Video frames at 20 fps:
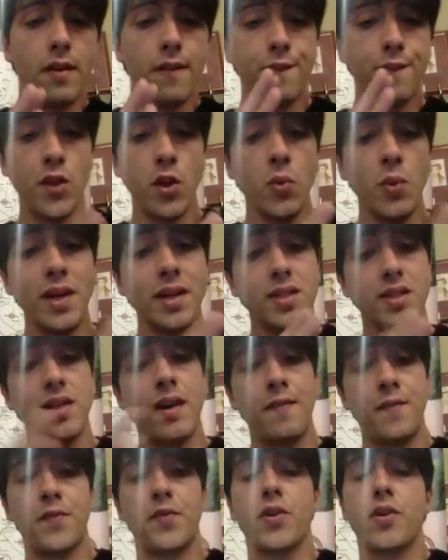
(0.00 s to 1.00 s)
few weeks
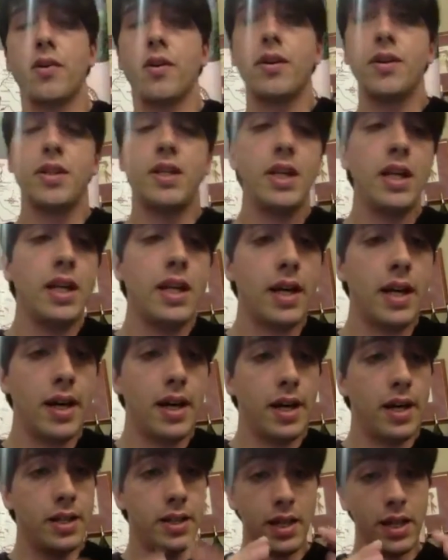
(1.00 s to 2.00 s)
after the
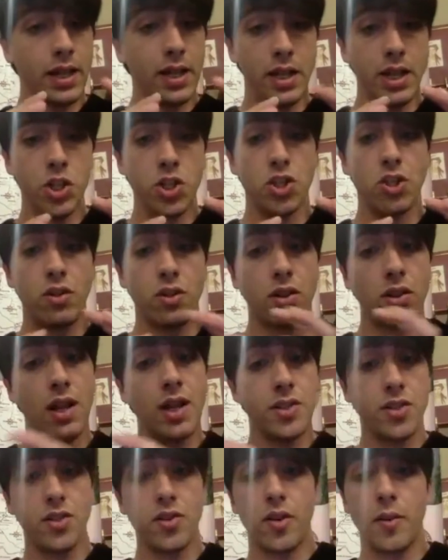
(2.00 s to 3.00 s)
initial
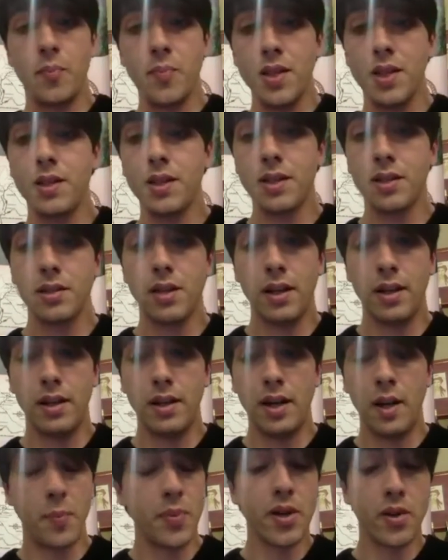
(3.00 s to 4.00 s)
cluster appearing,
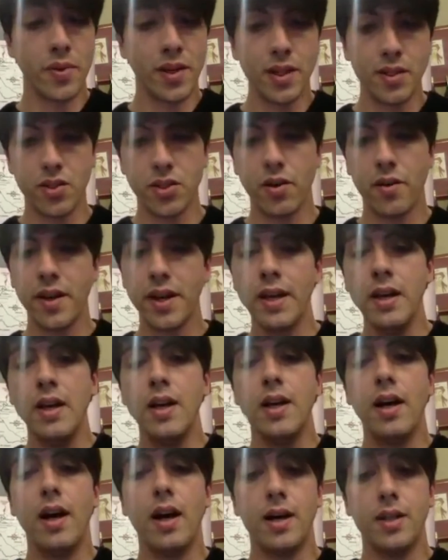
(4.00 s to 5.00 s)

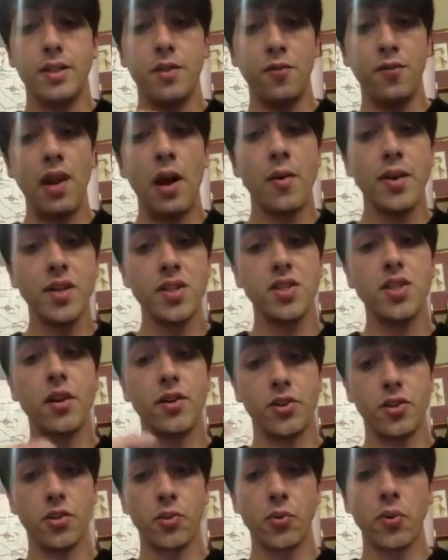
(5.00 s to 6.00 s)
the flowers
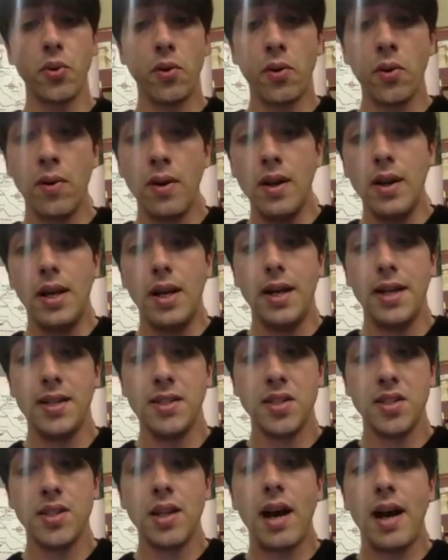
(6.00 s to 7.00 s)
start to grow
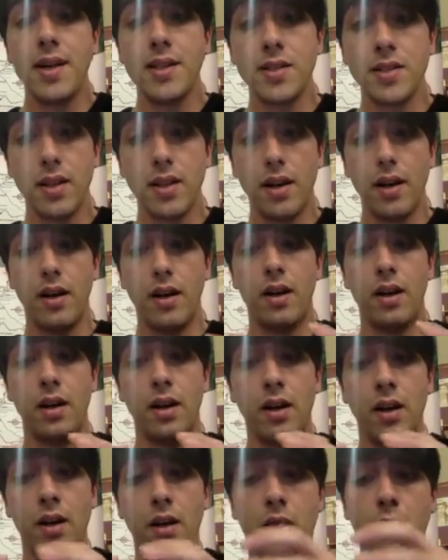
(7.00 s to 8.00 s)
in size,
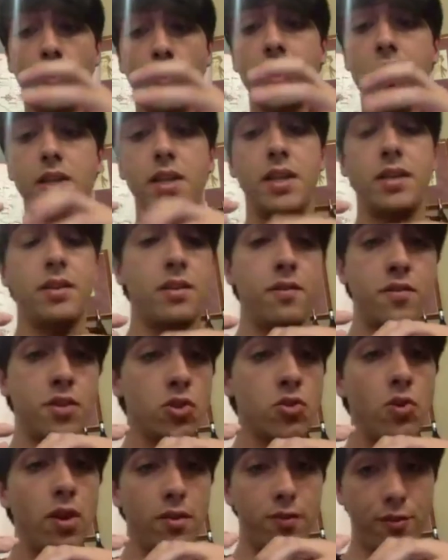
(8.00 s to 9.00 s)
with
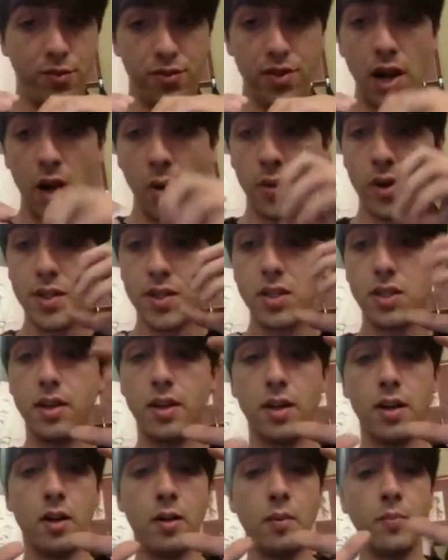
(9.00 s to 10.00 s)
individual flowers
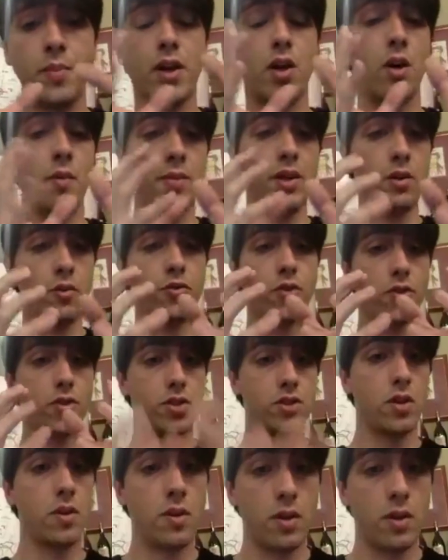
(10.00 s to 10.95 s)
becoming, of course,